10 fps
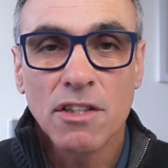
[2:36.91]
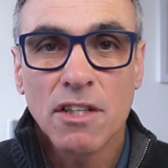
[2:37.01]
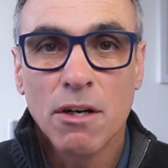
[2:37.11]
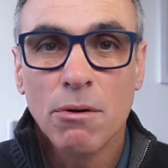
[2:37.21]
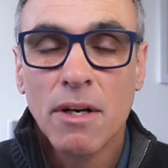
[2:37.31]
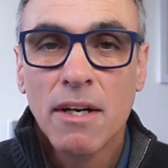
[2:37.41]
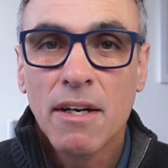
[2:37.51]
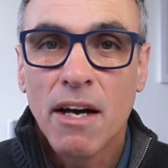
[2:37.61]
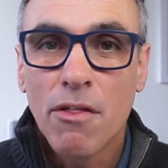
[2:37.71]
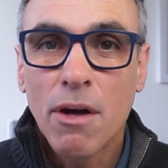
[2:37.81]
So
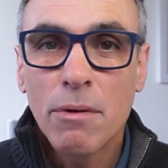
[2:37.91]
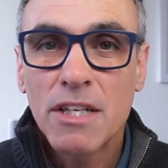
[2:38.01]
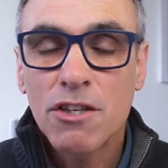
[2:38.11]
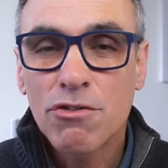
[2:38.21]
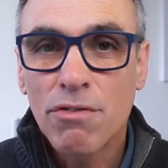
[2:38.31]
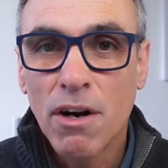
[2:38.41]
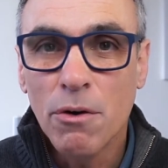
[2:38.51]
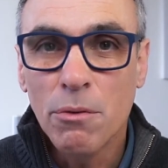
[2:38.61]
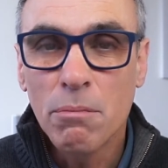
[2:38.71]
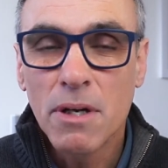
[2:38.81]
although it's
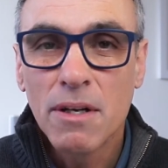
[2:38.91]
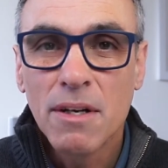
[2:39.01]
Chrome,